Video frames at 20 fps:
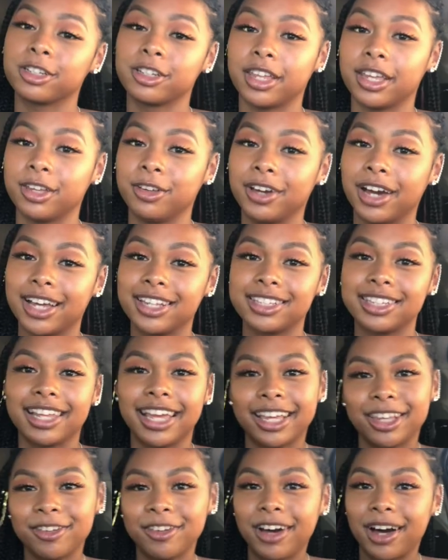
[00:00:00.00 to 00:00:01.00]
sure that you guys
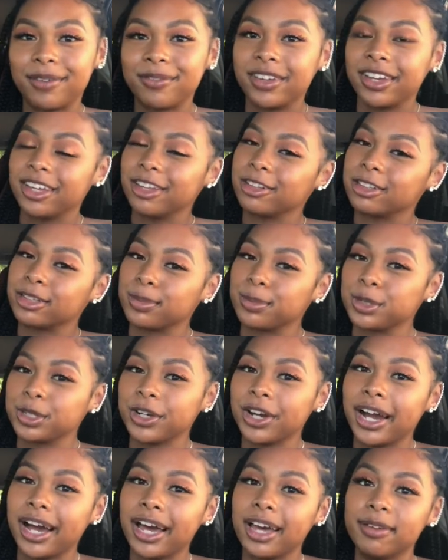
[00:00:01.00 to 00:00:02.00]
like, you comment, and you
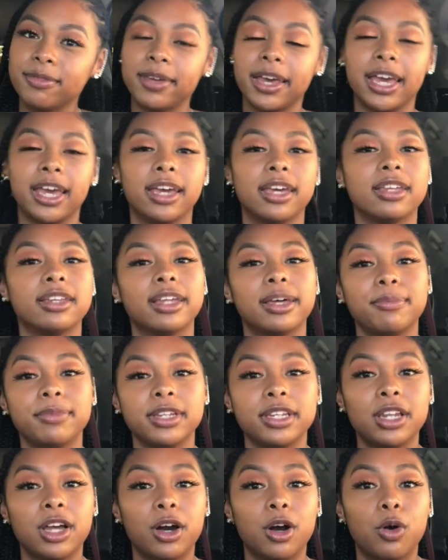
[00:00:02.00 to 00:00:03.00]
subscribe, and let me
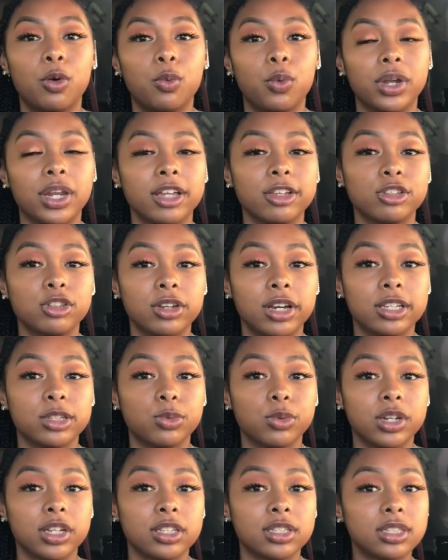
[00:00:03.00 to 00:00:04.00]
know what else you guys
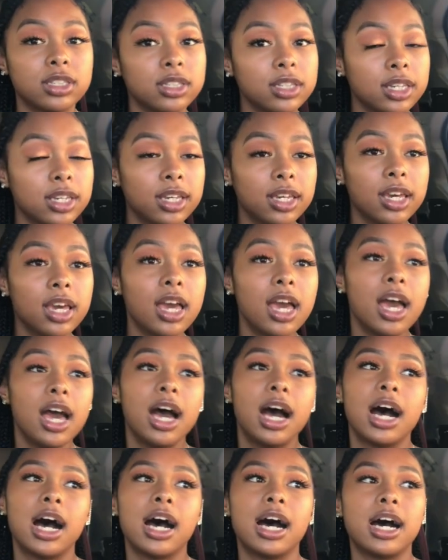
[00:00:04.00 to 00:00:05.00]
want to see.
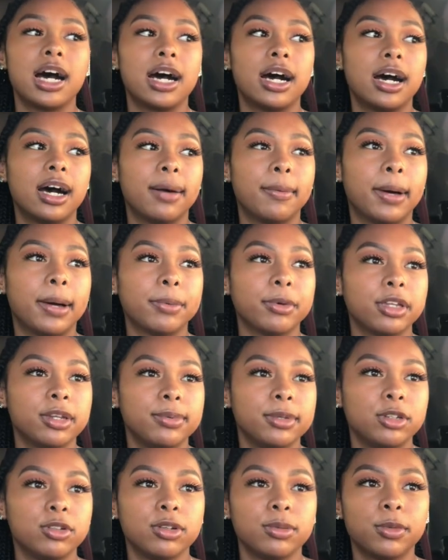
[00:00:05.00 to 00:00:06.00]
I'm going to
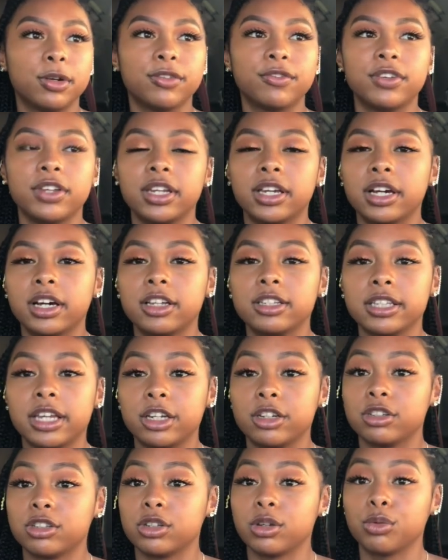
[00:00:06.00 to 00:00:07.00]
be doing more videos. I
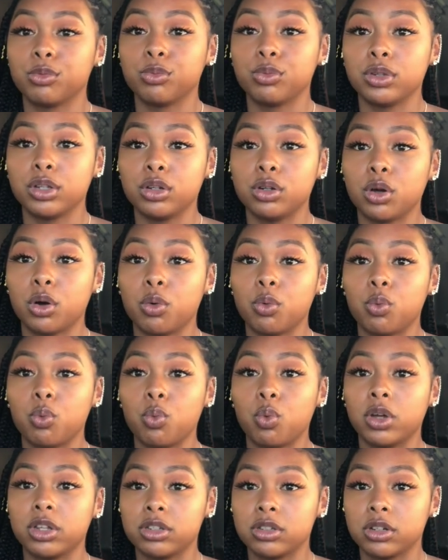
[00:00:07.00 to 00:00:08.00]
just don't really know
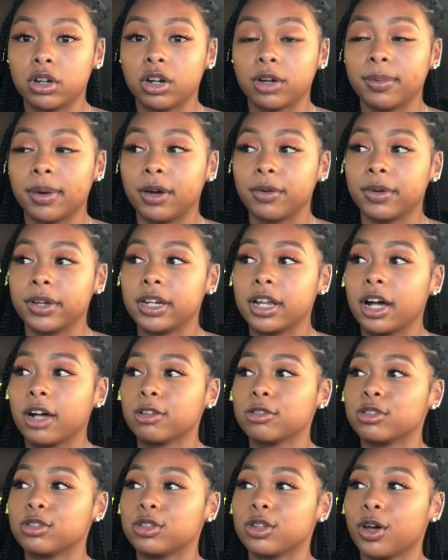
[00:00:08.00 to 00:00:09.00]
what to talk about right now,
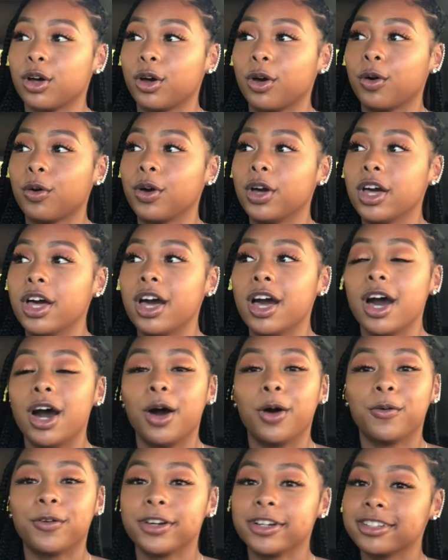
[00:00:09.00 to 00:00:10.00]
so
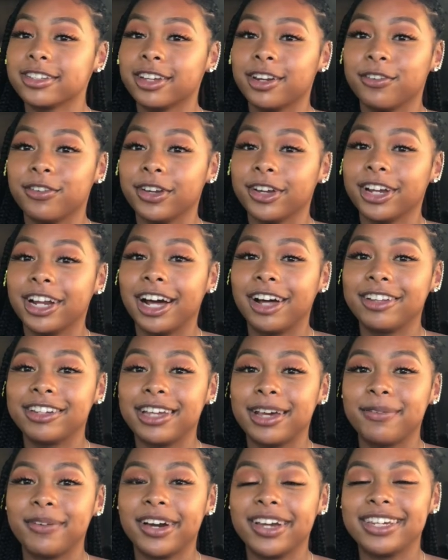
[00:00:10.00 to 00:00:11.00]
we're just going to figure it out
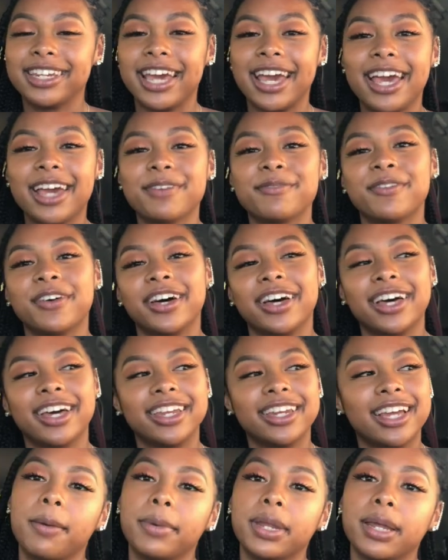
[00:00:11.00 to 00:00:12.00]
day by day.
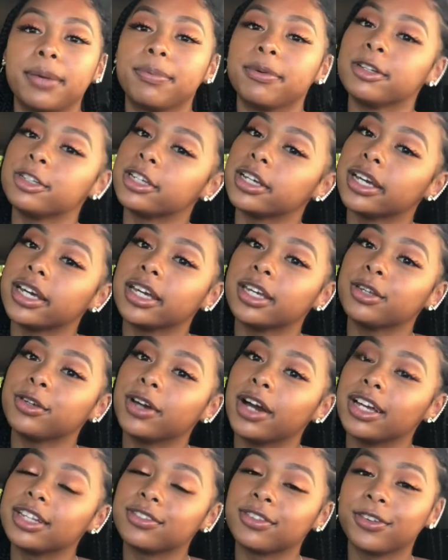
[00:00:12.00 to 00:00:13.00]
But I appreciate you
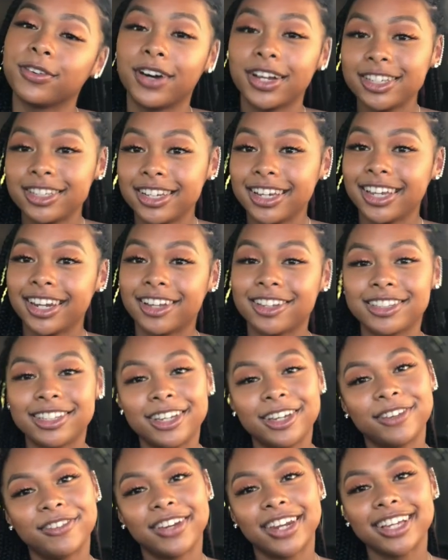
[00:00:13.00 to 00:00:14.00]
guys for watching, and I'll see
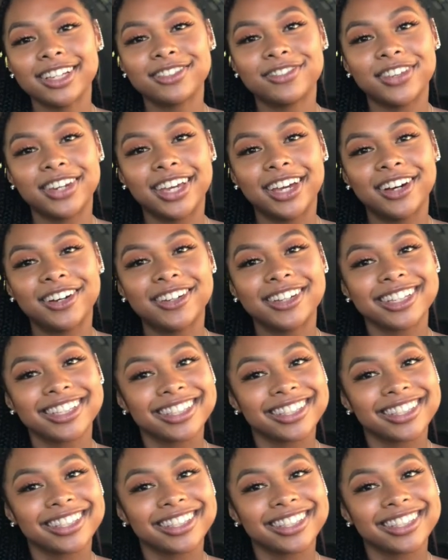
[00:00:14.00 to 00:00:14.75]
you in my next video.